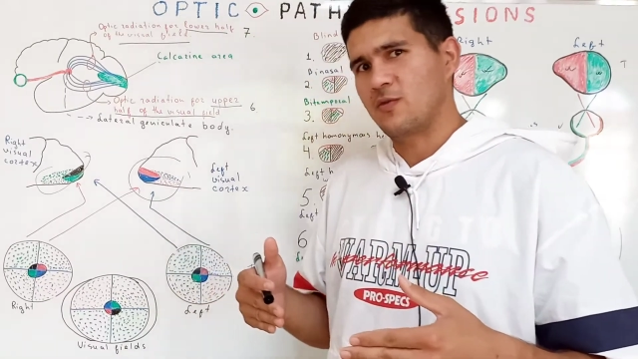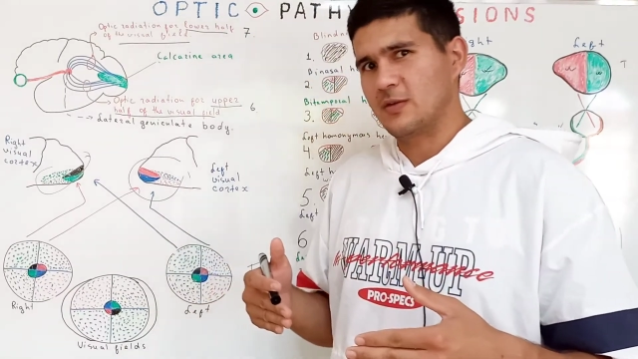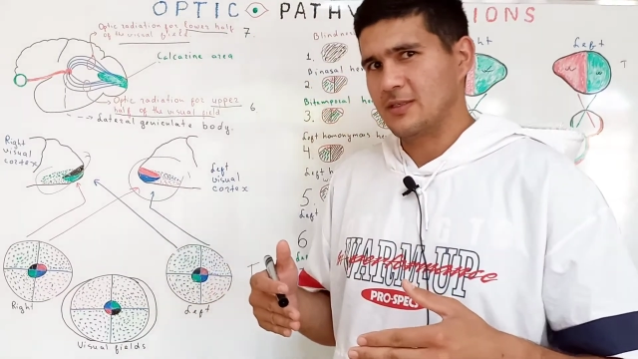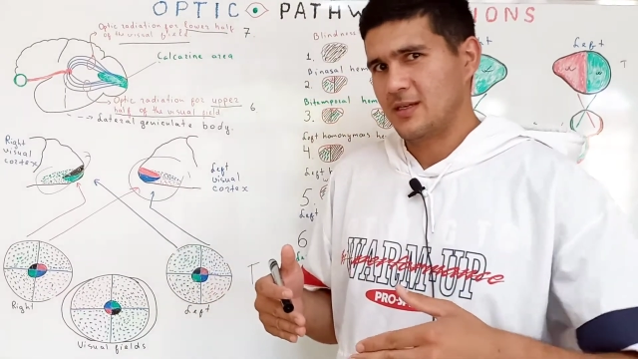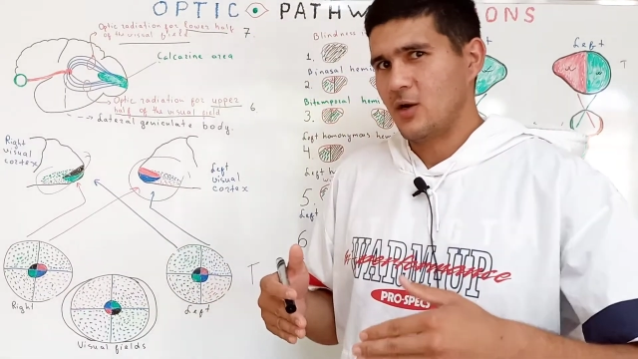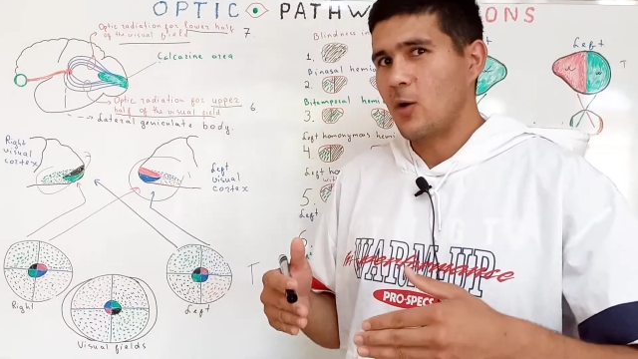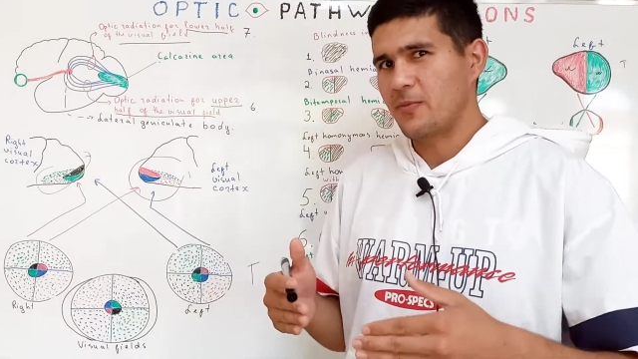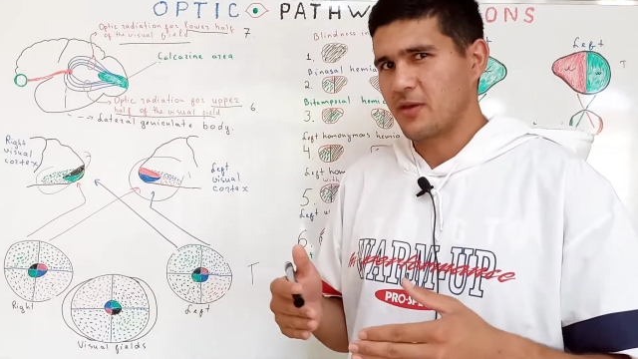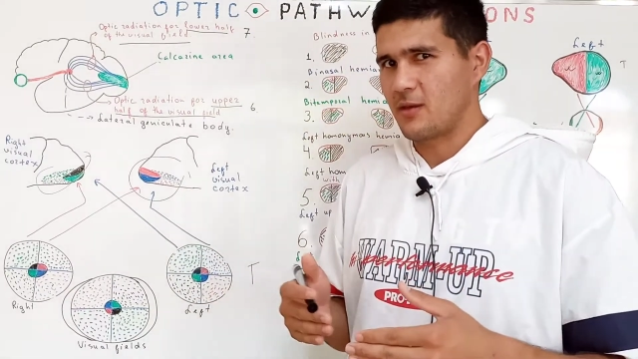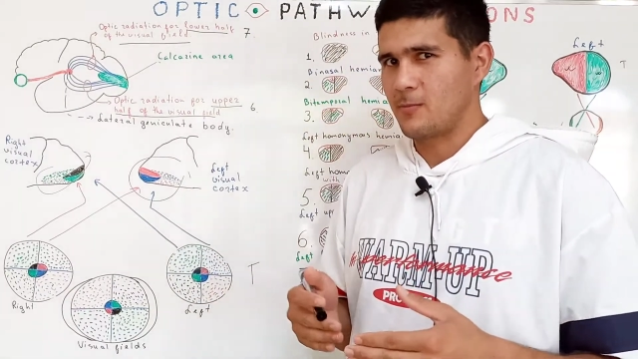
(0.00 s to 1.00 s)
the
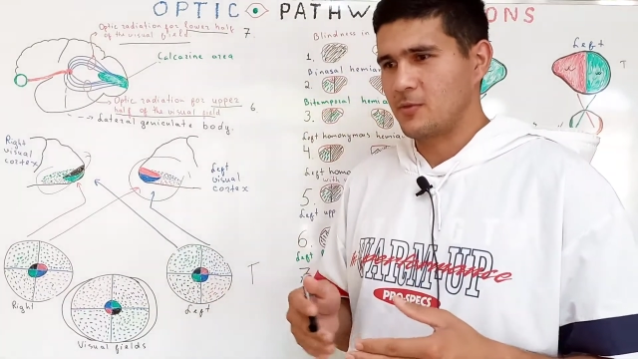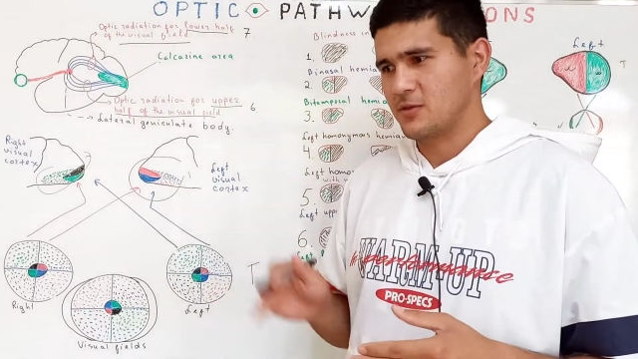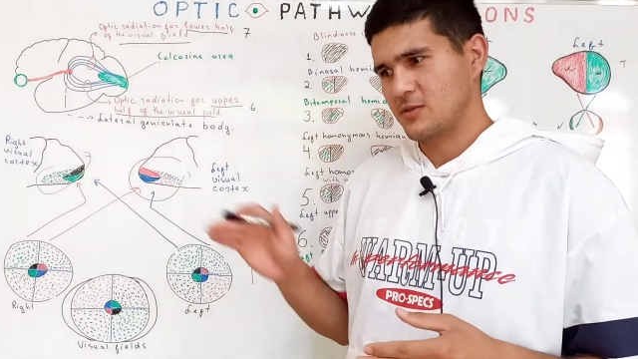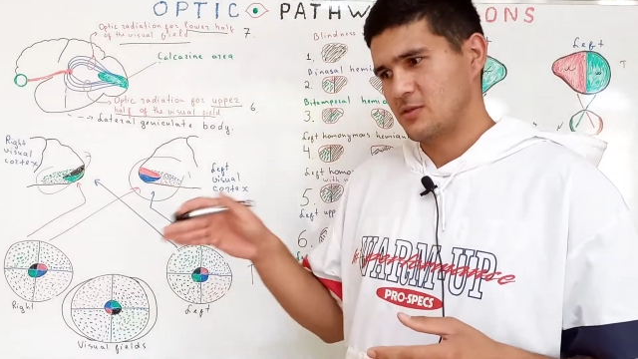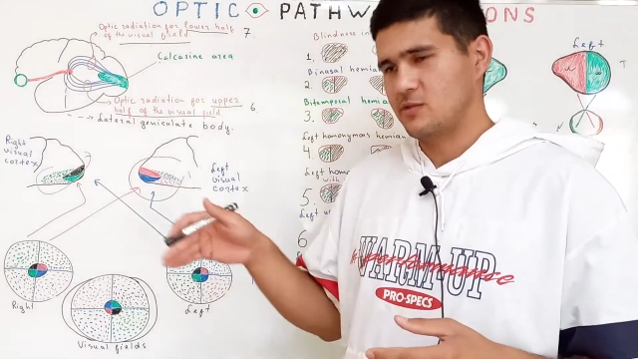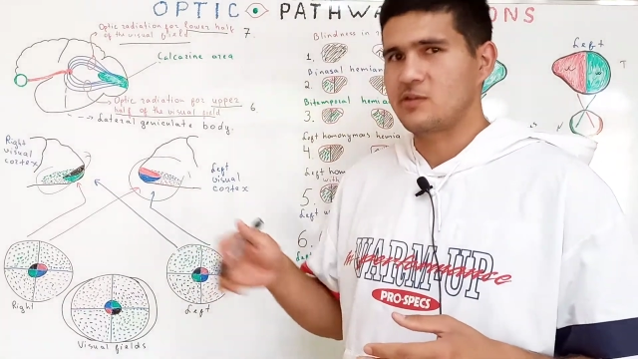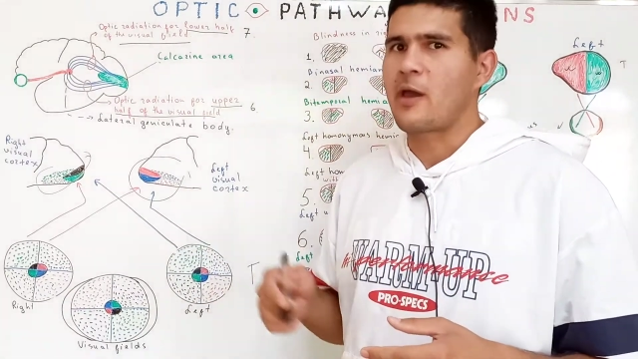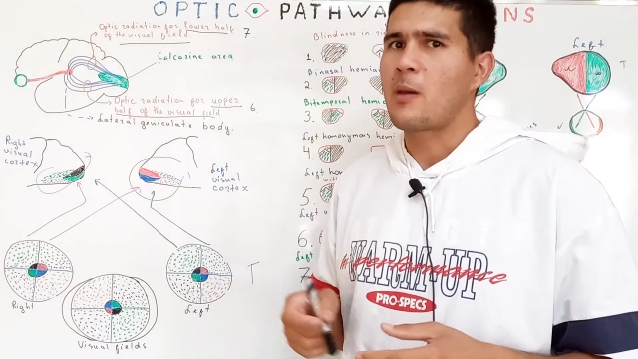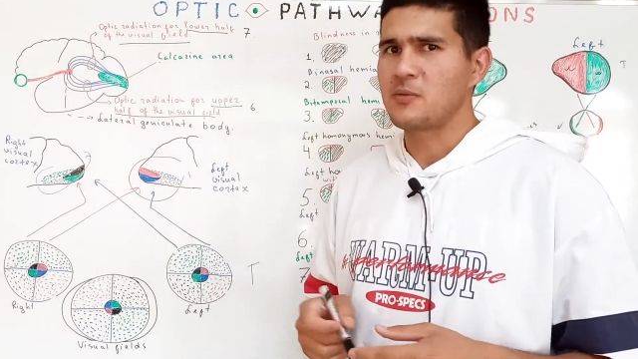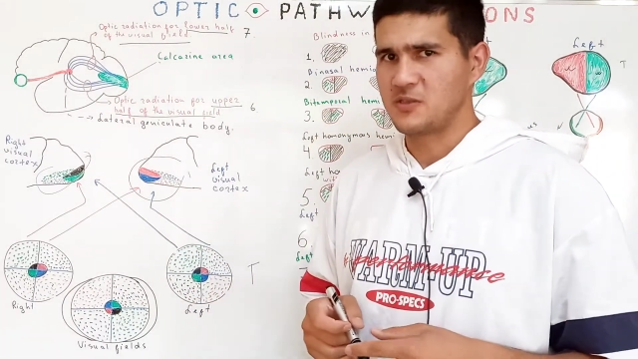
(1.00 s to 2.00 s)
optic impulses to the
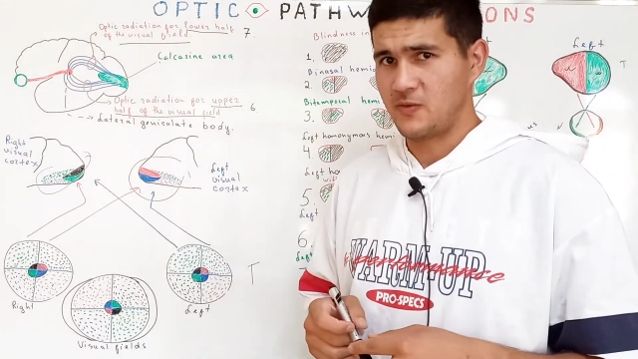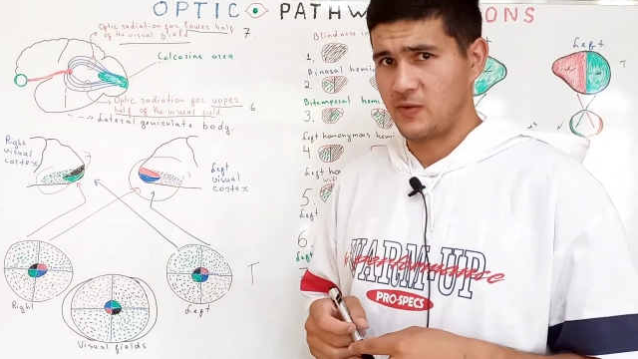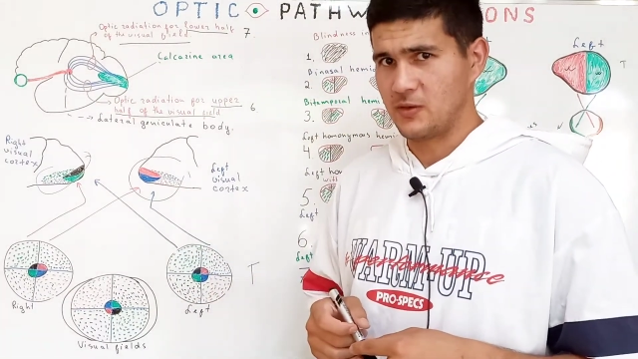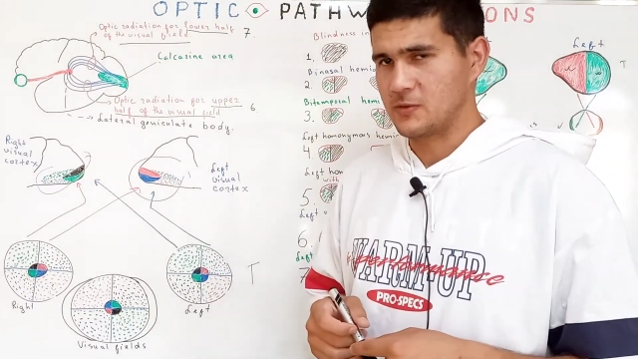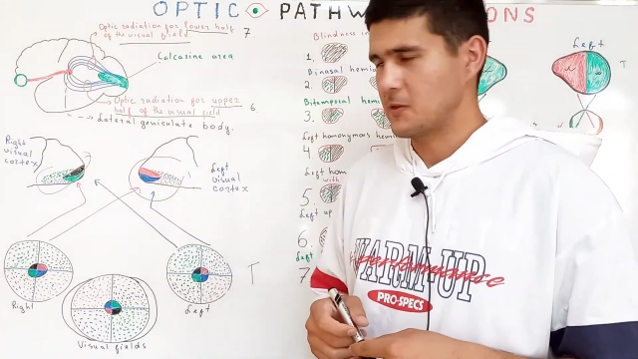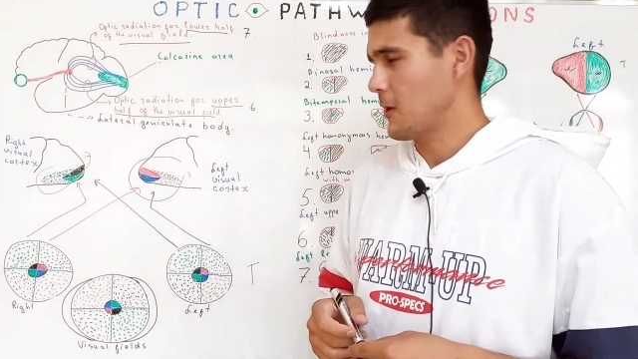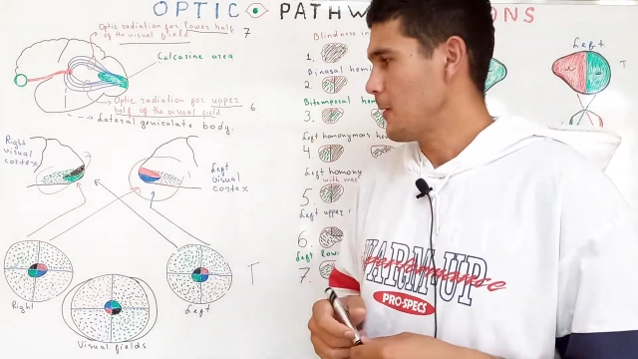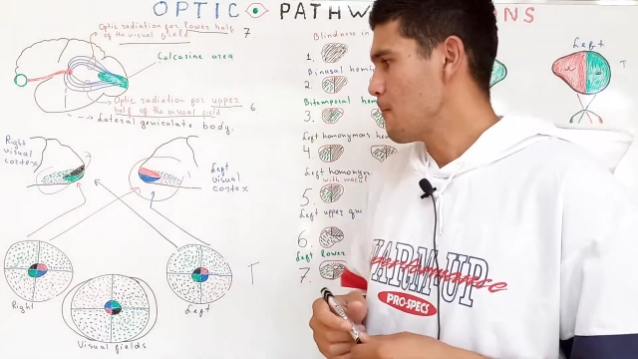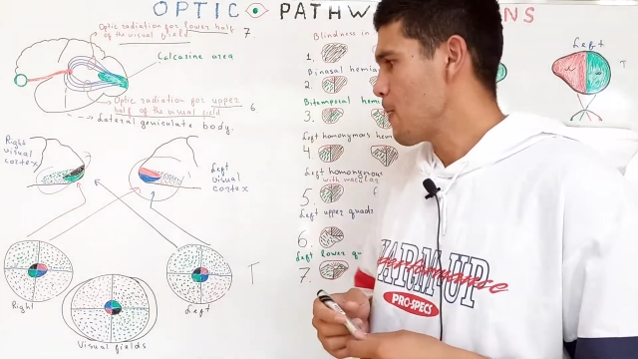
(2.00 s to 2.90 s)
hemispheres. Okay.